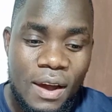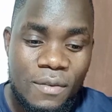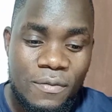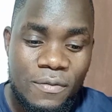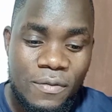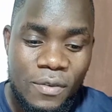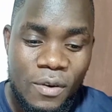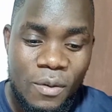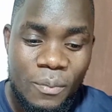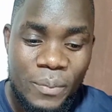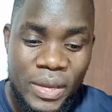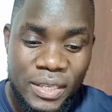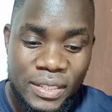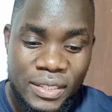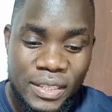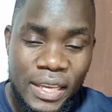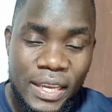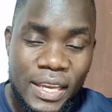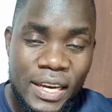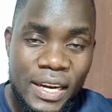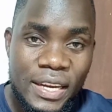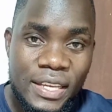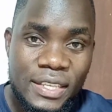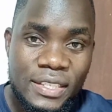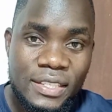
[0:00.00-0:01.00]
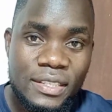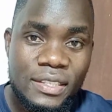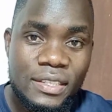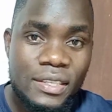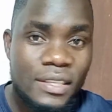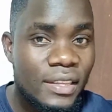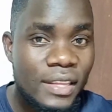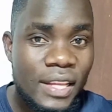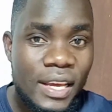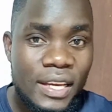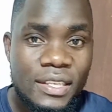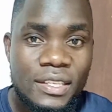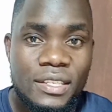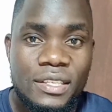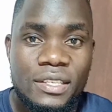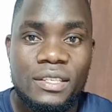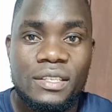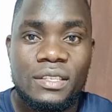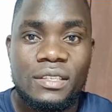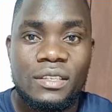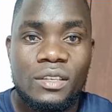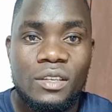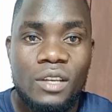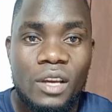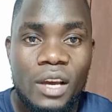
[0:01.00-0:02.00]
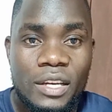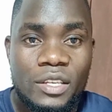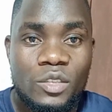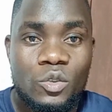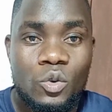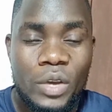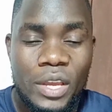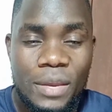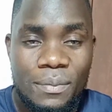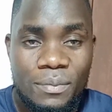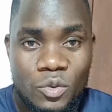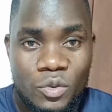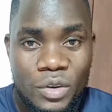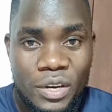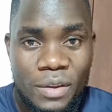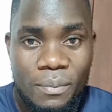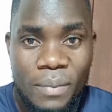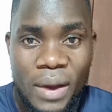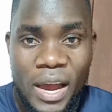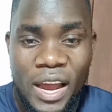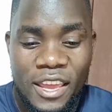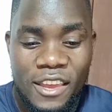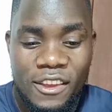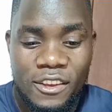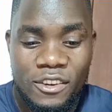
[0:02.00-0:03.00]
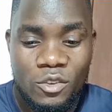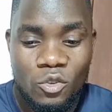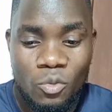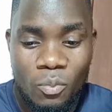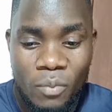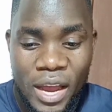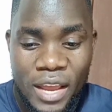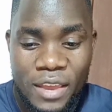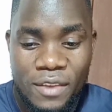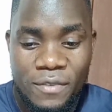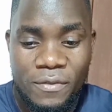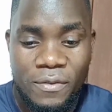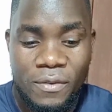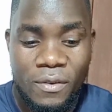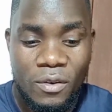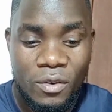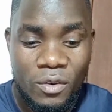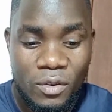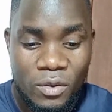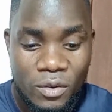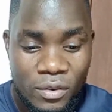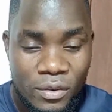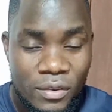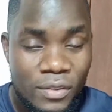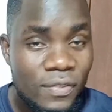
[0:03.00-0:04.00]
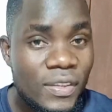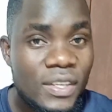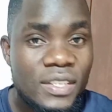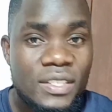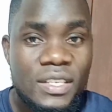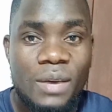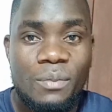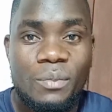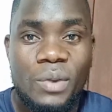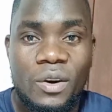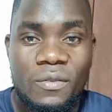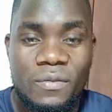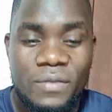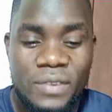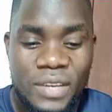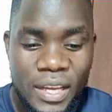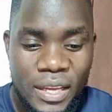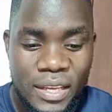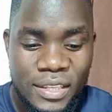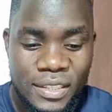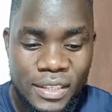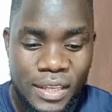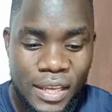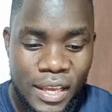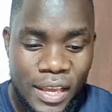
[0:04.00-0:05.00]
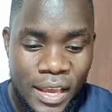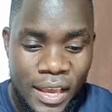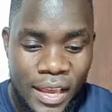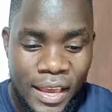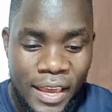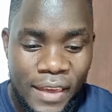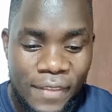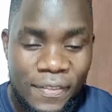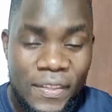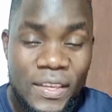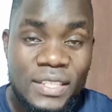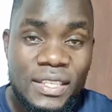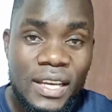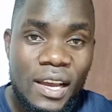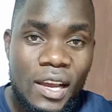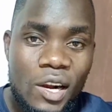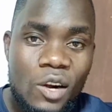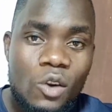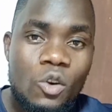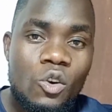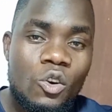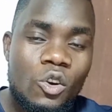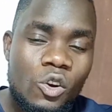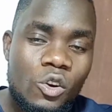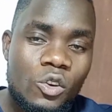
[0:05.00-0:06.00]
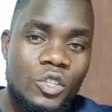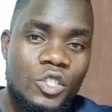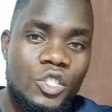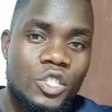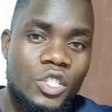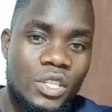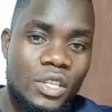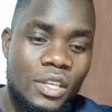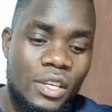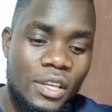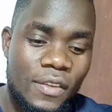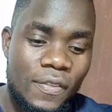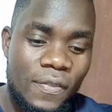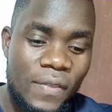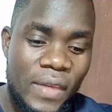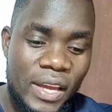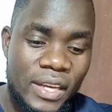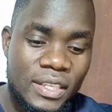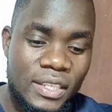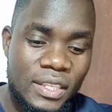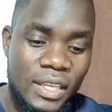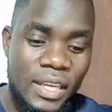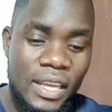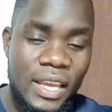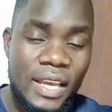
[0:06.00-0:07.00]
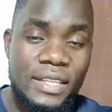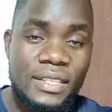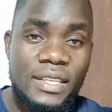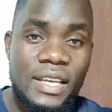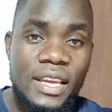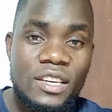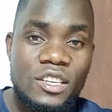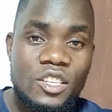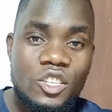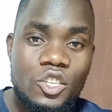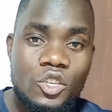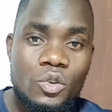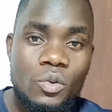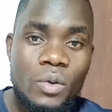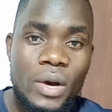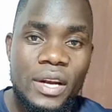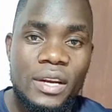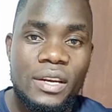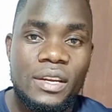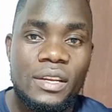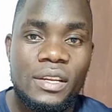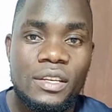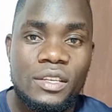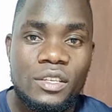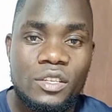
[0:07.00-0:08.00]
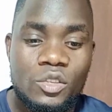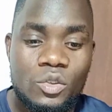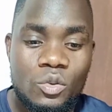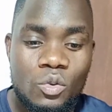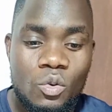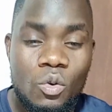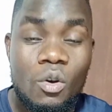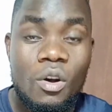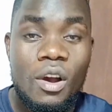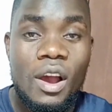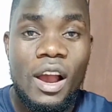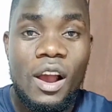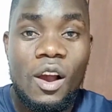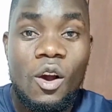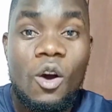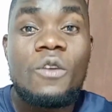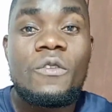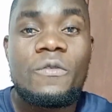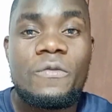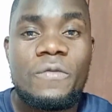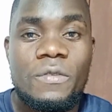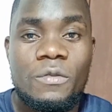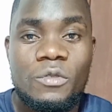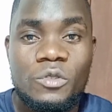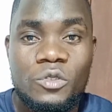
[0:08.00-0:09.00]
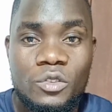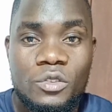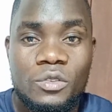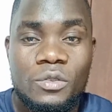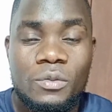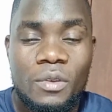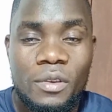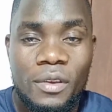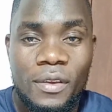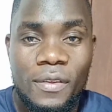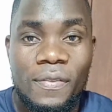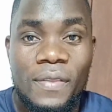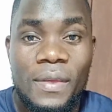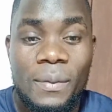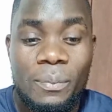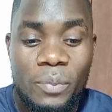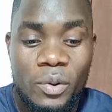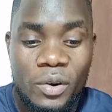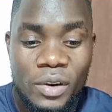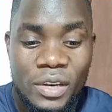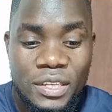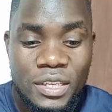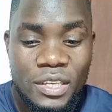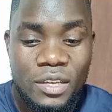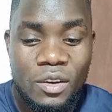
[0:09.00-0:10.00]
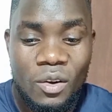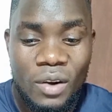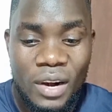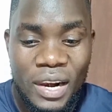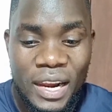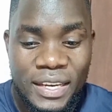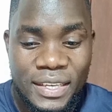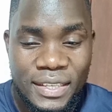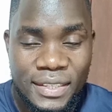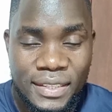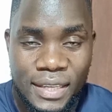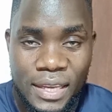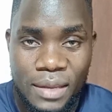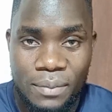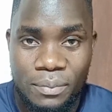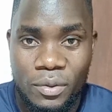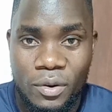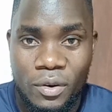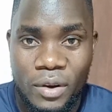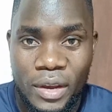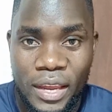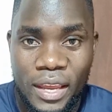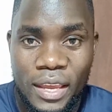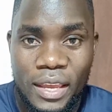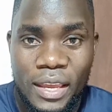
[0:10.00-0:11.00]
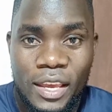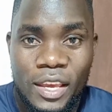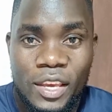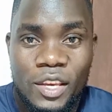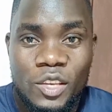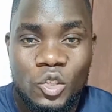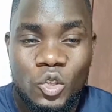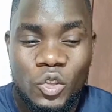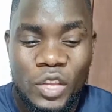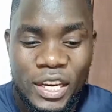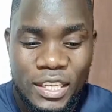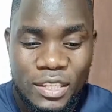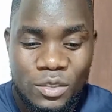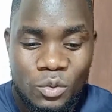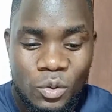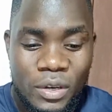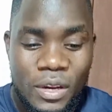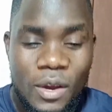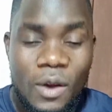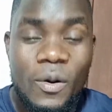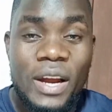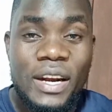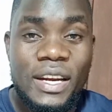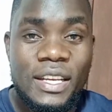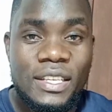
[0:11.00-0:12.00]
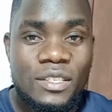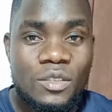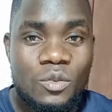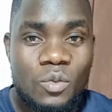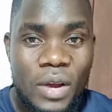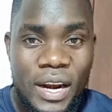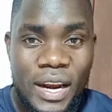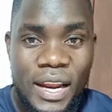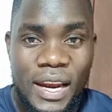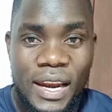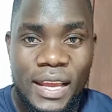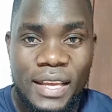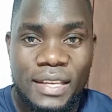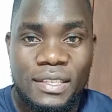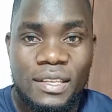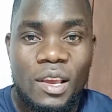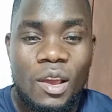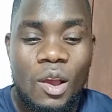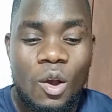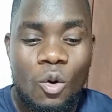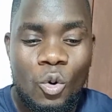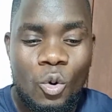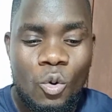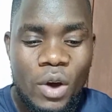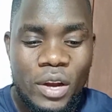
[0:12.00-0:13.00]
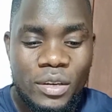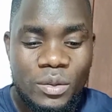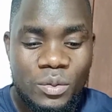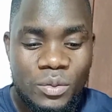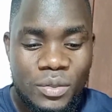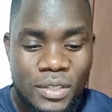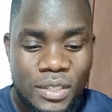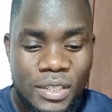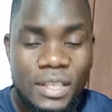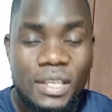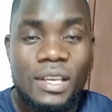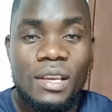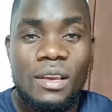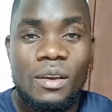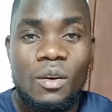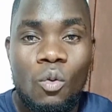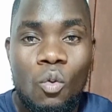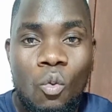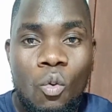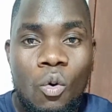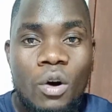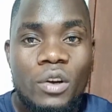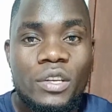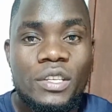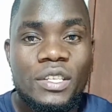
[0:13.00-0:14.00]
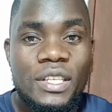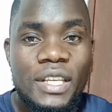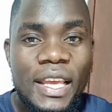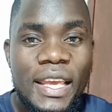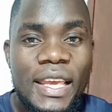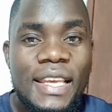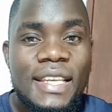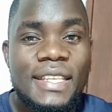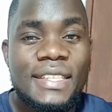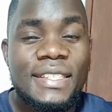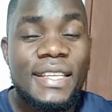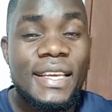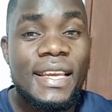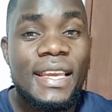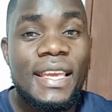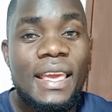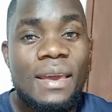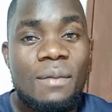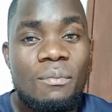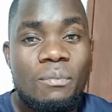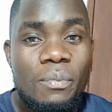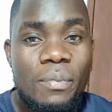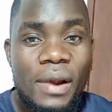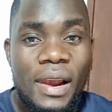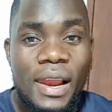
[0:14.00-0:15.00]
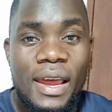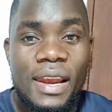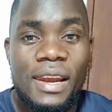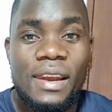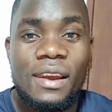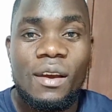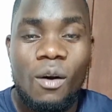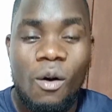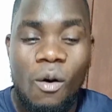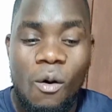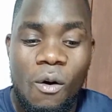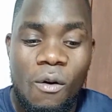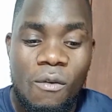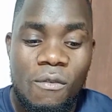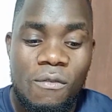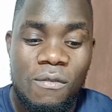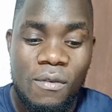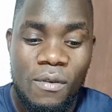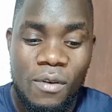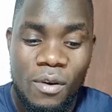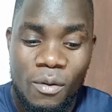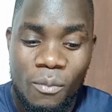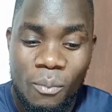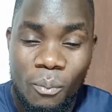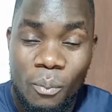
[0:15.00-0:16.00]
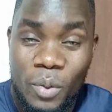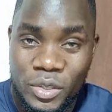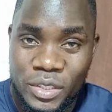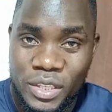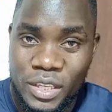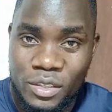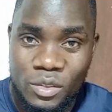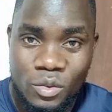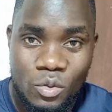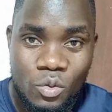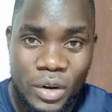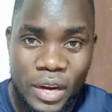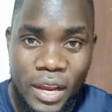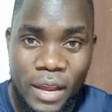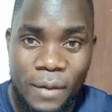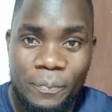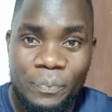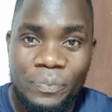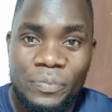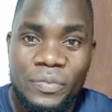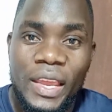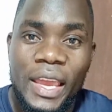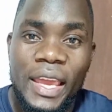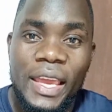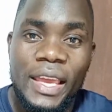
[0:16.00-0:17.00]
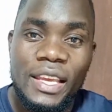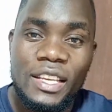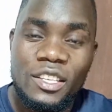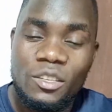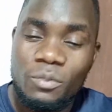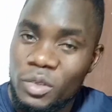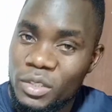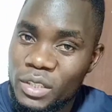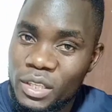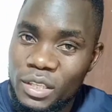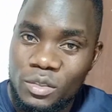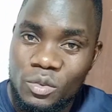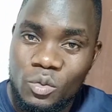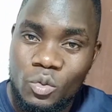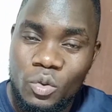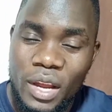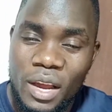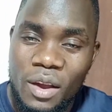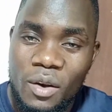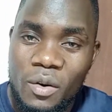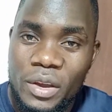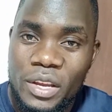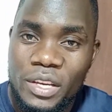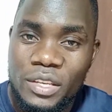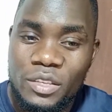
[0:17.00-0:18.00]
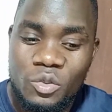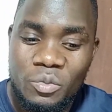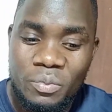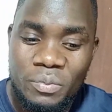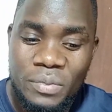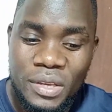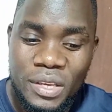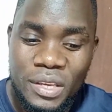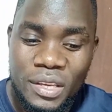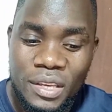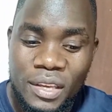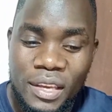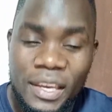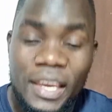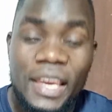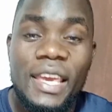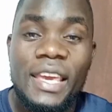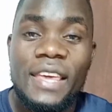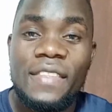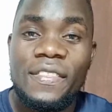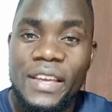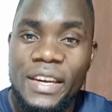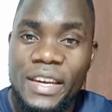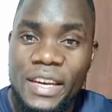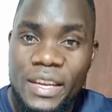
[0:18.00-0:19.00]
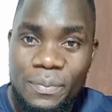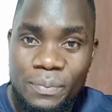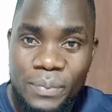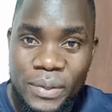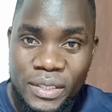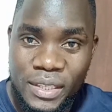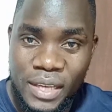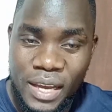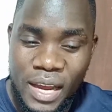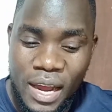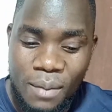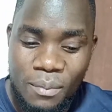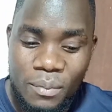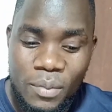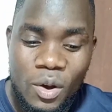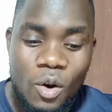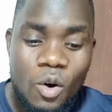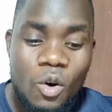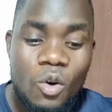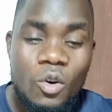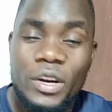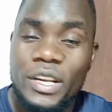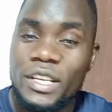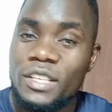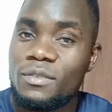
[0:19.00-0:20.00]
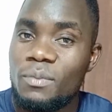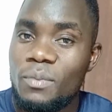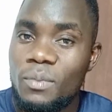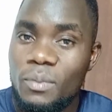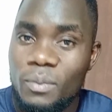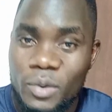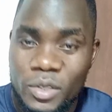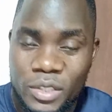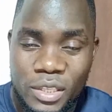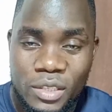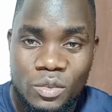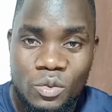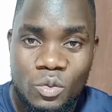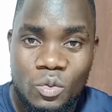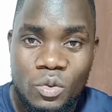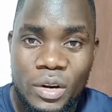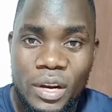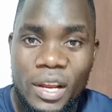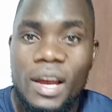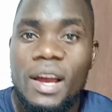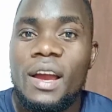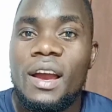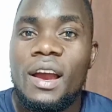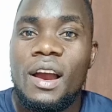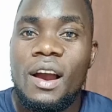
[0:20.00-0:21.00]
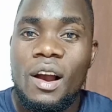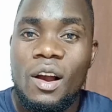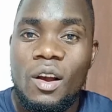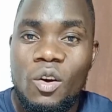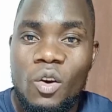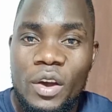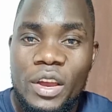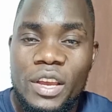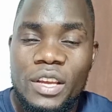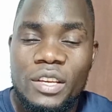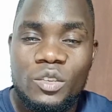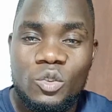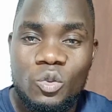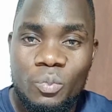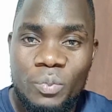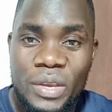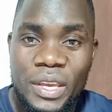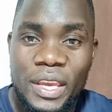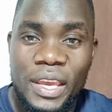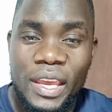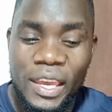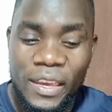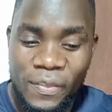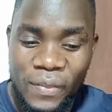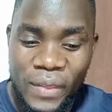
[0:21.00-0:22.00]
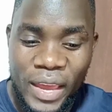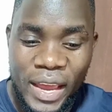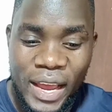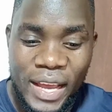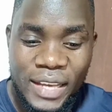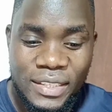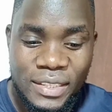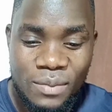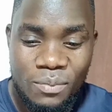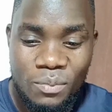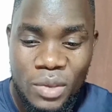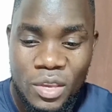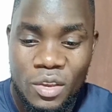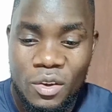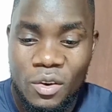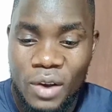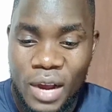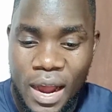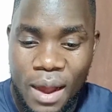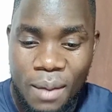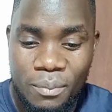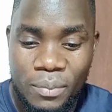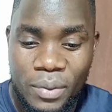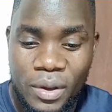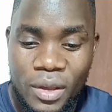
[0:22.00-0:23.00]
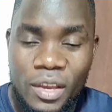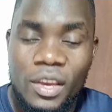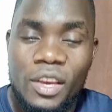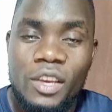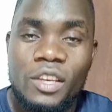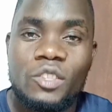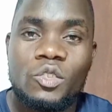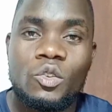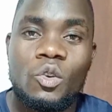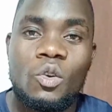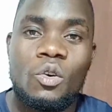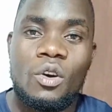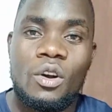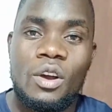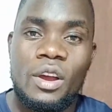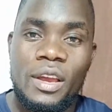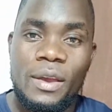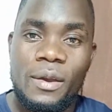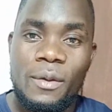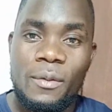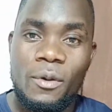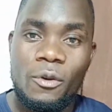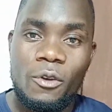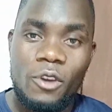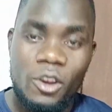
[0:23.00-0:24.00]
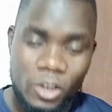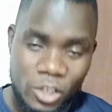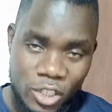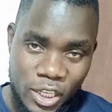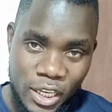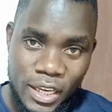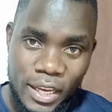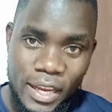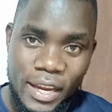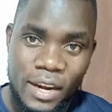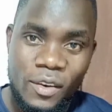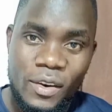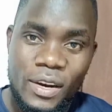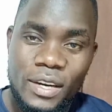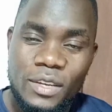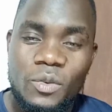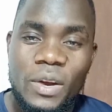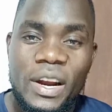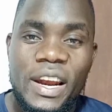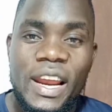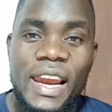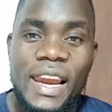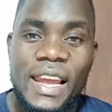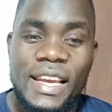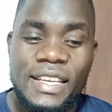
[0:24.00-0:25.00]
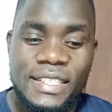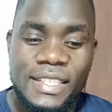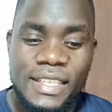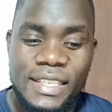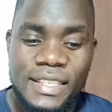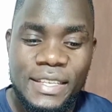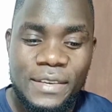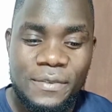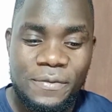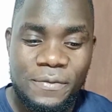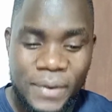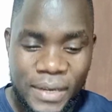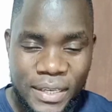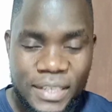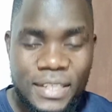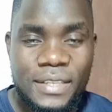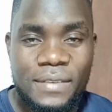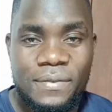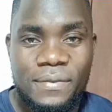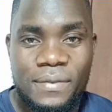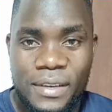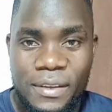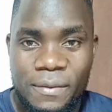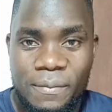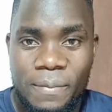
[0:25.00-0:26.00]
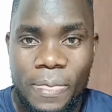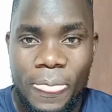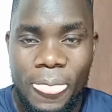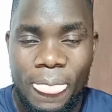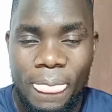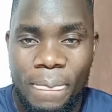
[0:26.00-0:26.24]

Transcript: from his illness that took him to Dubai for this number of days. There's a chronology that he has ensured to confuse the political landscape, okay? So that is what I want us to analyze. We want to see what is the game plan of Moses Kuria. Is Moses Kuria going to be in the DP's camp, or is Moses Kuria going to be in the Azimio camp? So In order to analyze this effectively,